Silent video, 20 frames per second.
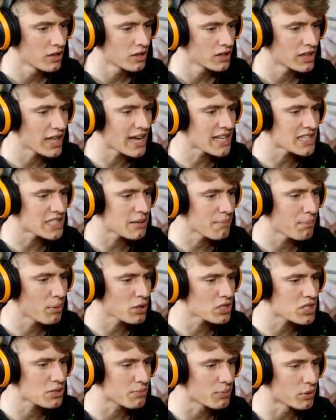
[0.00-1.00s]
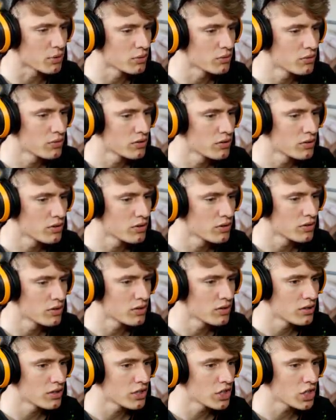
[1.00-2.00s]
That's impossible.
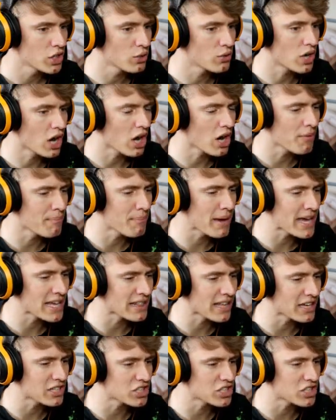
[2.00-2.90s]
You can't make that